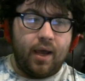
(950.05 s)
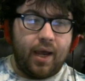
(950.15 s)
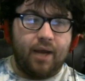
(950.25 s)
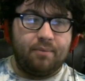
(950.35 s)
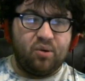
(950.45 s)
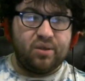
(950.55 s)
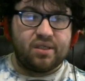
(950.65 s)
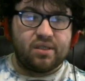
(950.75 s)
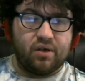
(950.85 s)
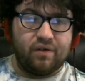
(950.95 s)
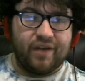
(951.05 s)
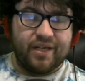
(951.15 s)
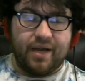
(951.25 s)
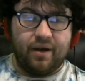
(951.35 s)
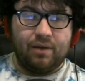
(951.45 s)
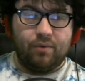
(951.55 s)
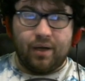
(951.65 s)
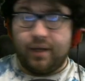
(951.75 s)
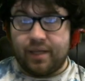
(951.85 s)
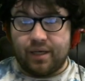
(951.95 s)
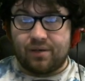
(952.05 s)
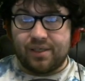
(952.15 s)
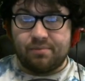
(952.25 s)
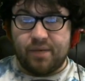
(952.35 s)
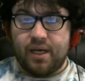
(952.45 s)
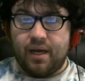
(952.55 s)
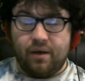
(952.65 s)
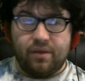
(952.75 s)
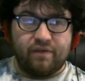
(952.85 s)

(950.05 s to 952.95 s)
8 points in soul and vitality. We like the increased minion health.